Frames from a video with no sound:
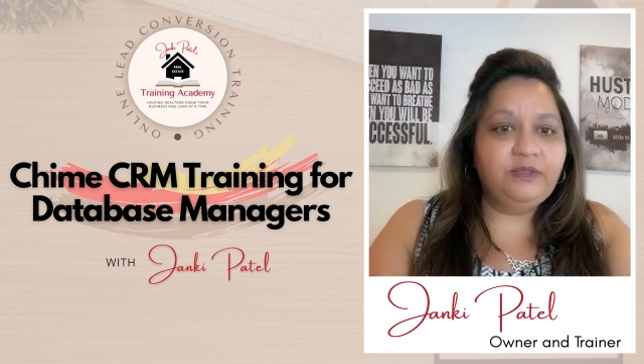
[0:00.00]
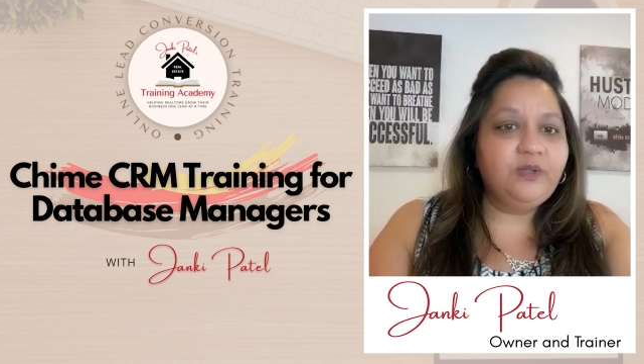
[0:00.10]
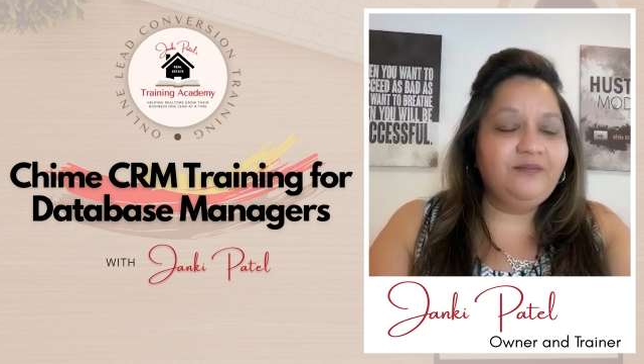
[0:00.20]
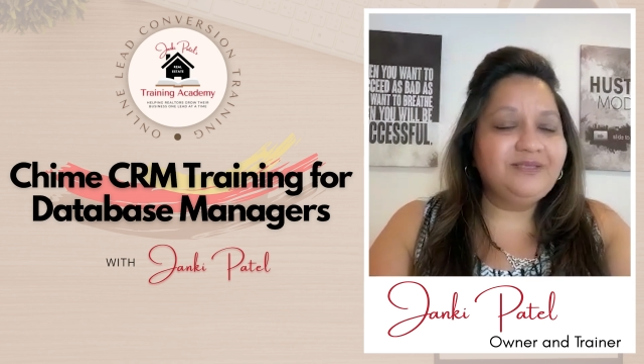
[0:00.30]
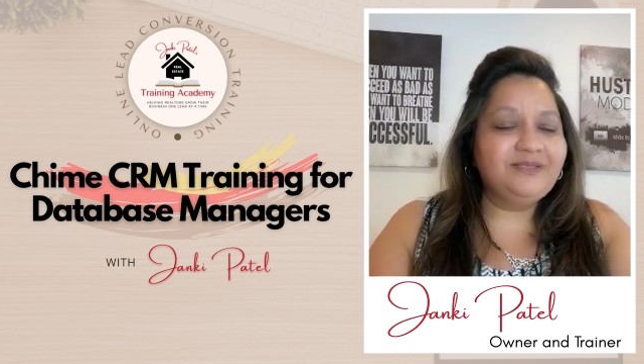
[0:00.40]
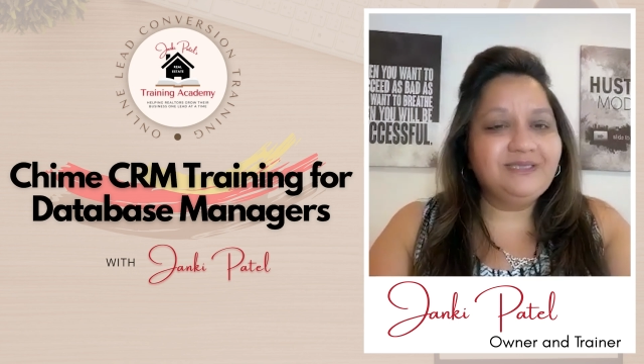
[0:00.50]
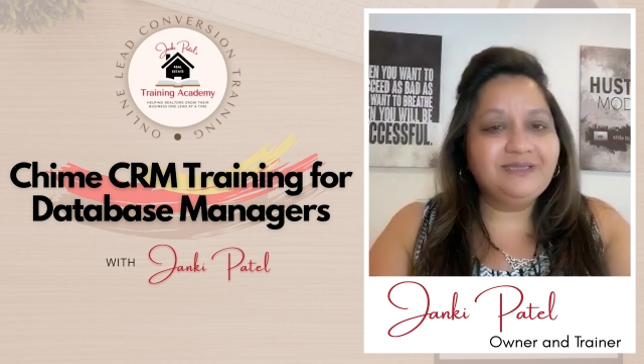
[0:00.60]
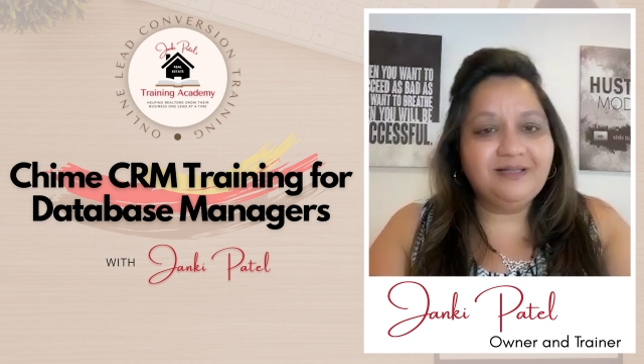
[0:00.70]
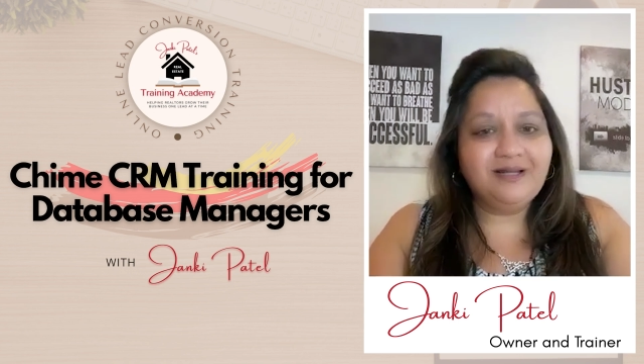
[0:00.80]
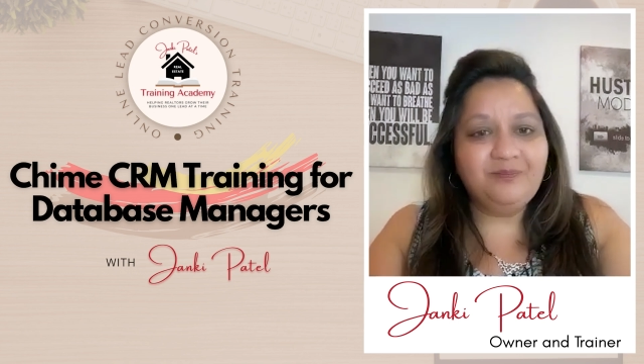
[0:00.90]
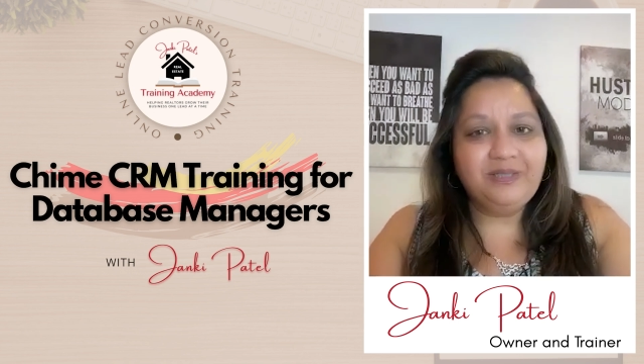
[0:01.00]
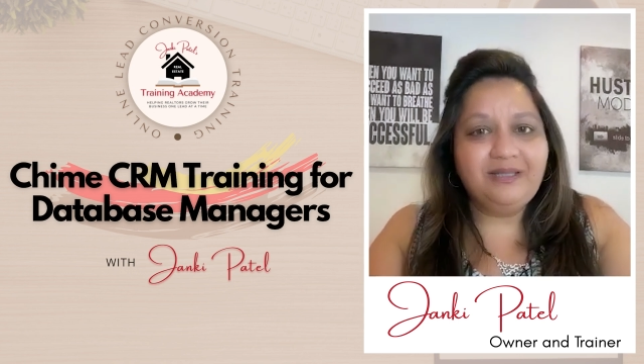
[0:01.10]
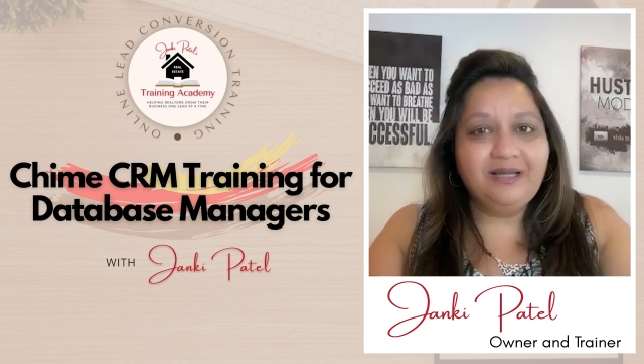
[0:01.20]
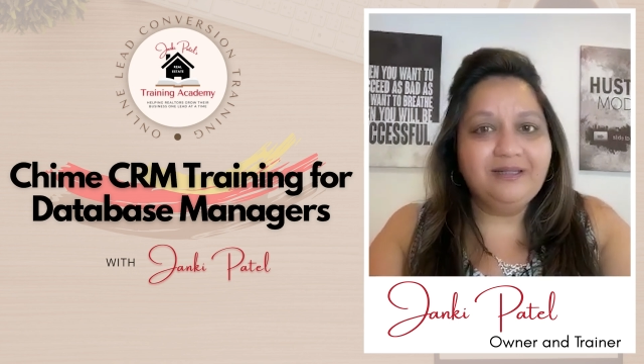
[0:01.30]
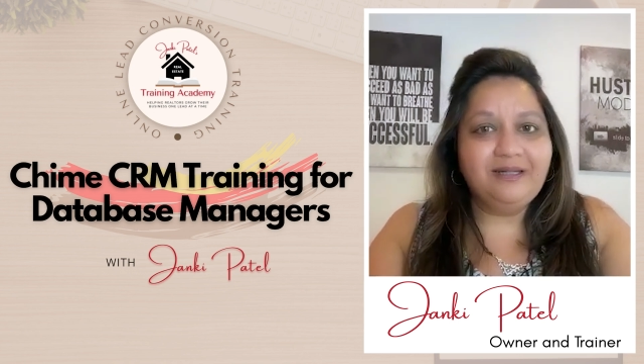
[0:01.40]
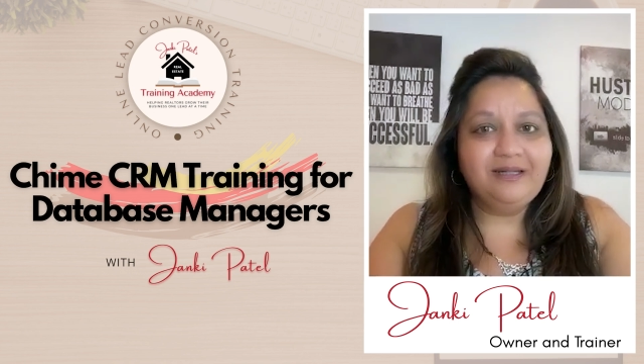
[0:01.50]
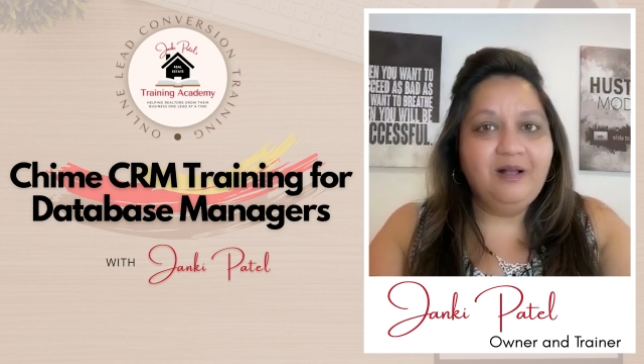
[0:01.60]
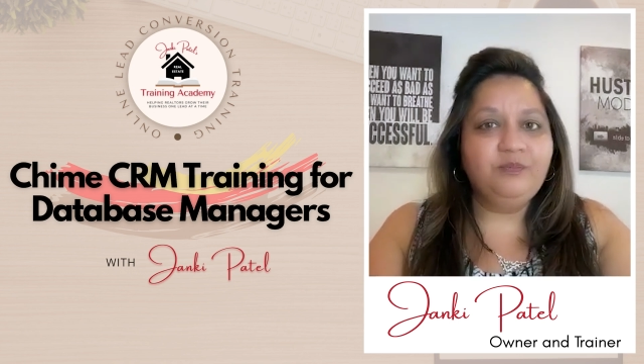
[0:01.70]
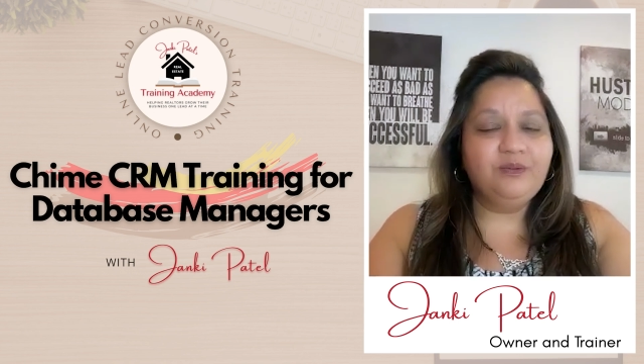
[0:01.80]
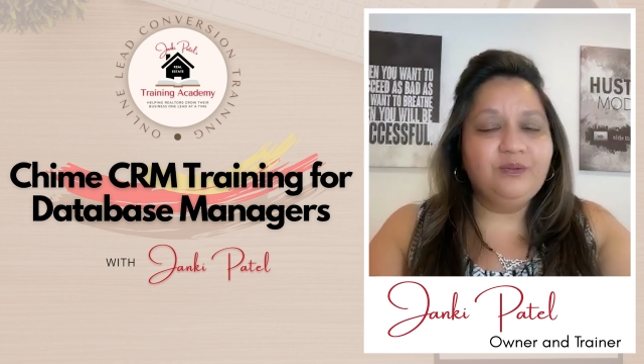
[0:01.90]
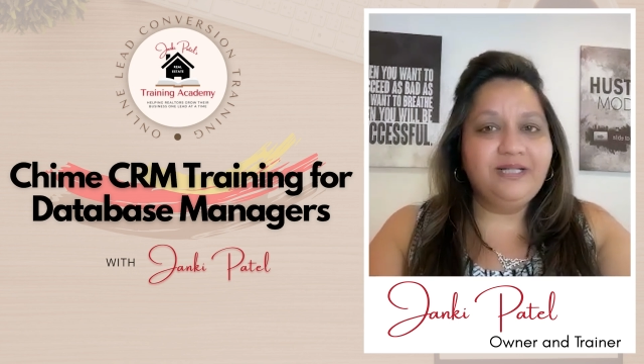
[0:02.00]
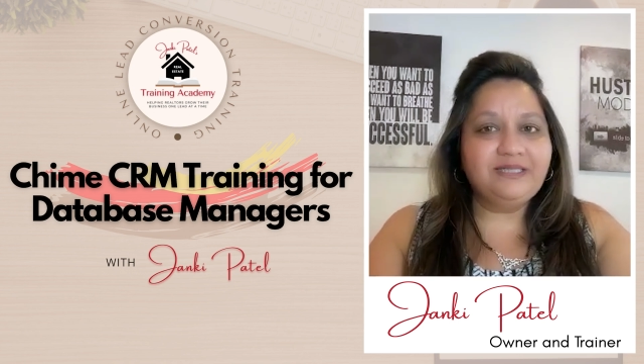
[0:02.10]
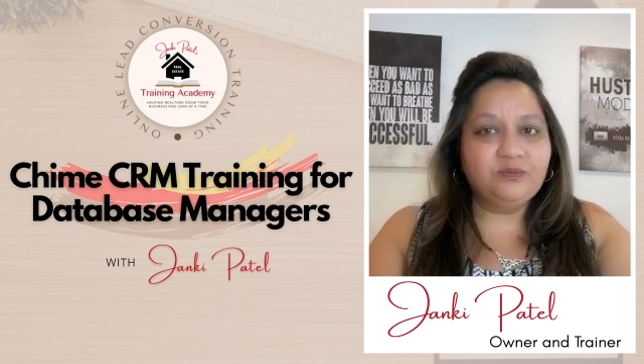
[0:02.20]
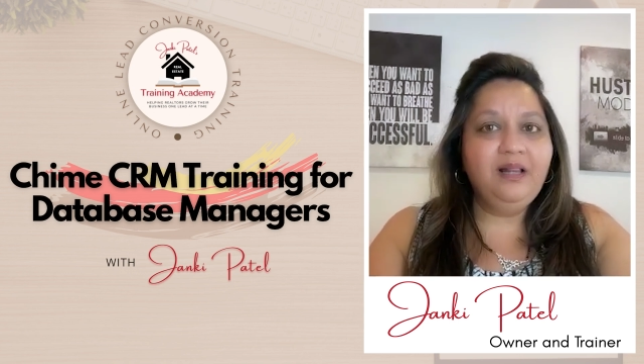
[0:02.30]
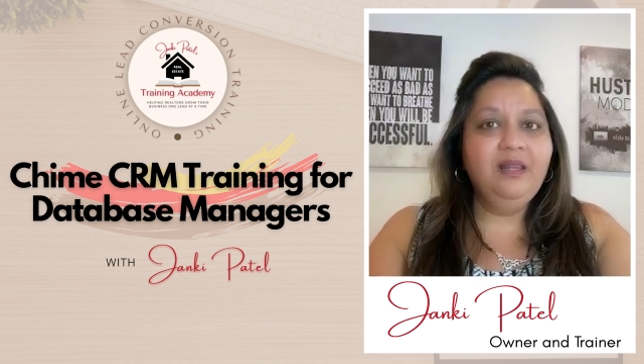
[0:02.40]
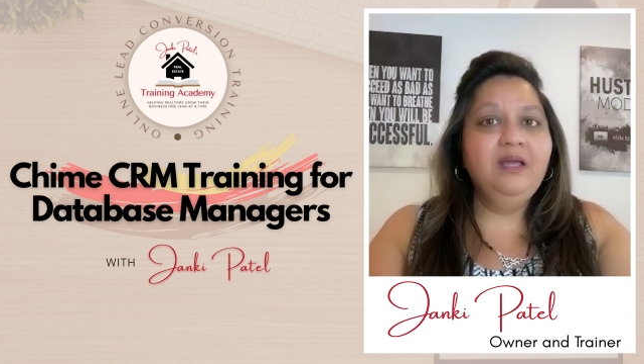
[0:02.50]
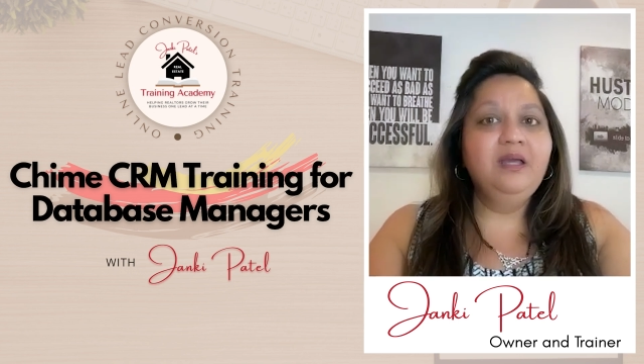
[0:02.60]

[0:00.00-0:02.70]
We do have a sister company that can help you as well.